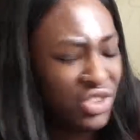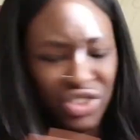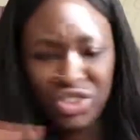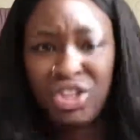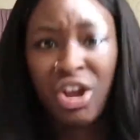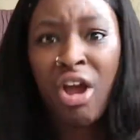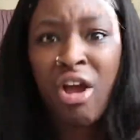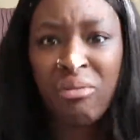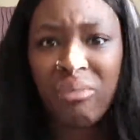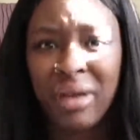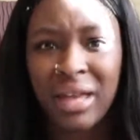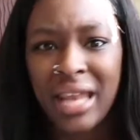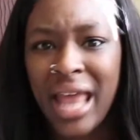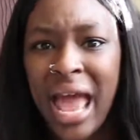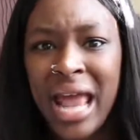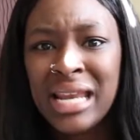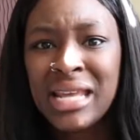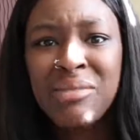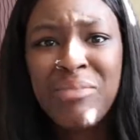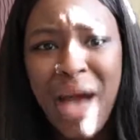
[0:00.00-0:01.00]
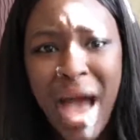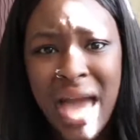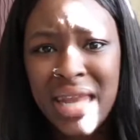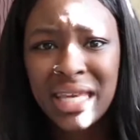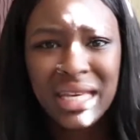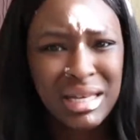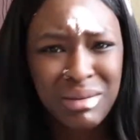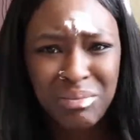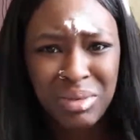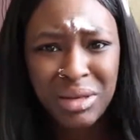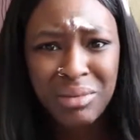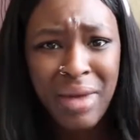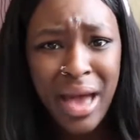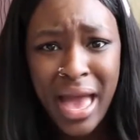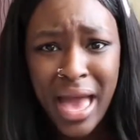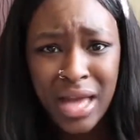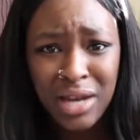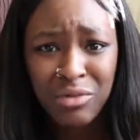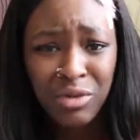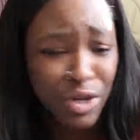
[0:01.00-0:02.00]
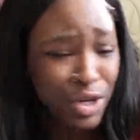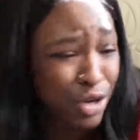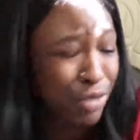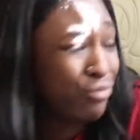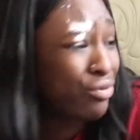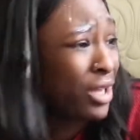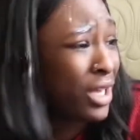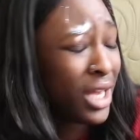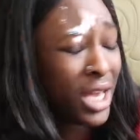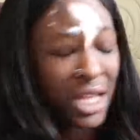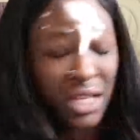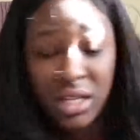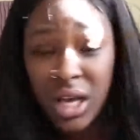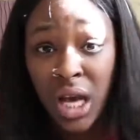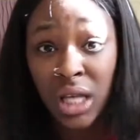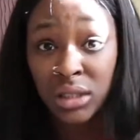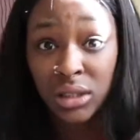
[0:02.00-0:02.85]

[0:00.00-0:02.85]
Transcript: German, anybody can be my enemy. Korean,